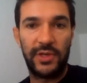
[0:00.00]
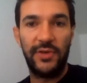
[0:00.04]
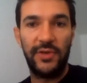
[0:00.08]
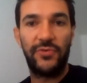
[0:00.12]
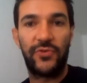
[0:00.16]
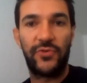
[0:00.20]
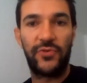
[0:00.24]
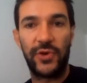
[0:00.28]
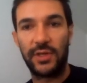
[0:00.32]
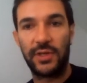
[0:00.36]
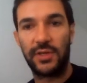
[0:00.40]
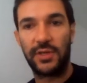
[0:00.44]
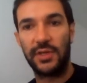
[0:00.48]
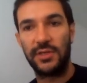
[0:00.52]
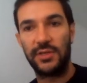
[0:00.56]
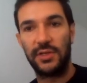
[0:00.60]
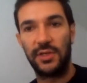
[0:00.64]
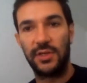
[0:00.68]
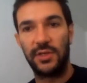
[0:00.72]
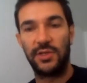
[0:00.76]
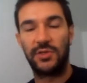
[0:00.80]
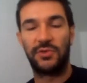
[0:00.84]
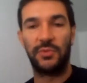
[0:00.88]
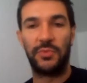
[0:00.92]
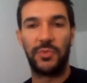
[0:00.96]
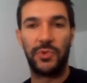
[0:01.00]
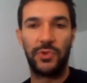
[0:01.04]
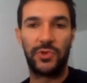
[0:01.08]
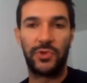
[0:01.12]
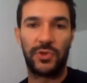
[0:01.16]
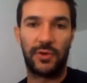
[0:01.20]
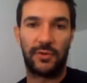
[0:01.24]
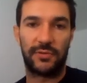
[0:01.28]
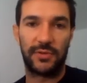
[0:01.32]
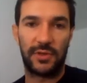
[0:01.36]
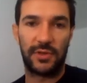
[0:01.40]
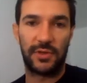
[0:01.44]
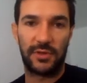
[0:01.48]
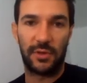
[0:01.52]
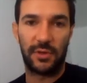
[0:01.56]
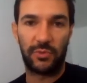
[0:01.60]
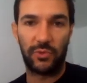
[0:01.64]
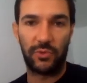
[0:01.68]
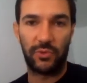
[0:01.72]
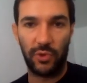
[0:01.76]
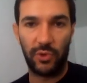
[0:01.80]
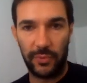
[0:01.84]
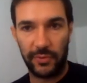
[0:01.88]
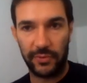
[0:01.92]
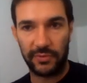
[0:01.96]
different is the distribution of the
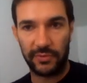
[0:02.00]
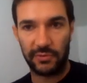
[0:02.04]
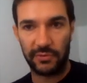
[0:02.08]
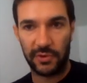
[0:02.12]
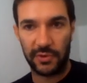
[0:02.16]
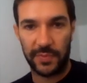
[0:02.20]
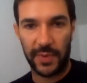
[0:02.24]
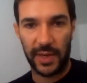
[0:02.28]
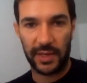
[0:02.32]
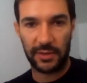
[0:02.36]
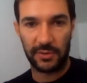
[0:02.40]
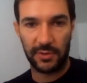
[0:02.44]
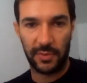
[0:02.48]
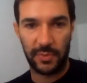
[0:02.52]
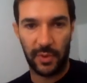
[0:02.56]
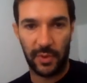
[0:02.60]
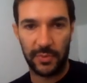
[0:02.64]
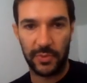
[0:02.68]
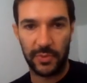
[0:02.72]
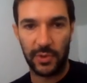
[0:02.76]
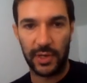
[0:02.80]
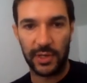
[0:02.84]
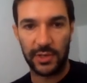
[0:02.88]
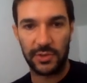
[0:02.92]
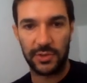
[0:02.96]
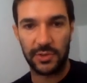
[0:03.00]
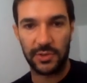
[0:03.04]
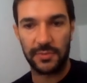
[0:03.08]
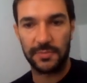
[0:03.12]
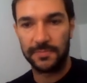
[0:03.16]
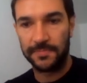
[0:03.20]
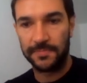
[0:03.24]
subgroup with respect to the population.